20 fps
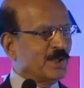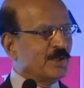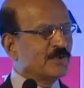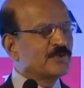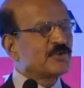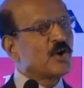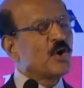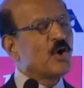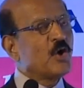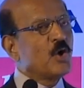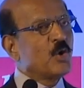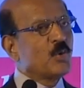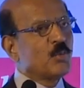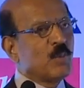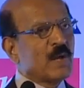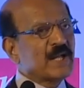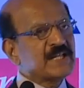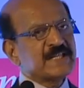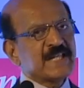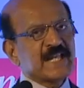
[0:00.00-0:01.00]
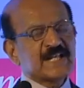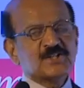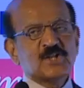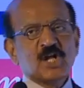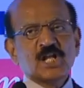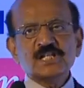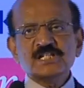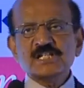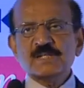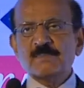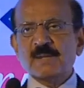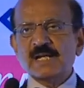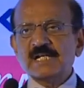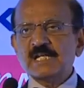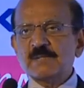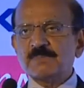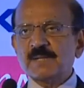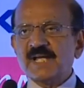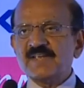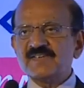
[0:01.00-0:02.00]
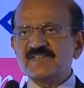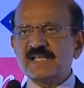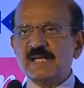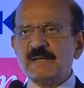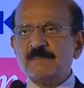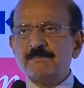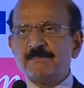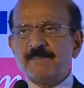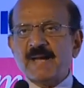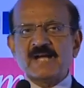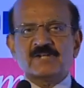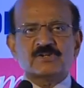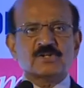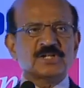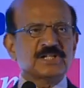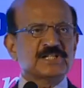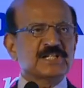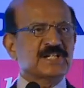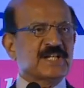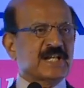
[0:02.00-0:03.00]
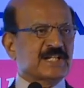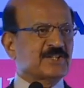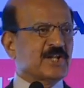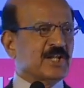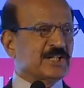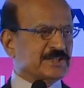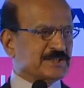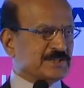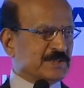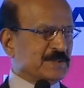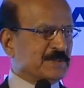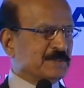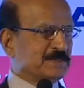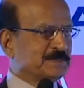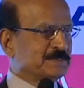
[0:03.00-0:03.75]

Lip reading: So one technology multiplies the impact on another technology.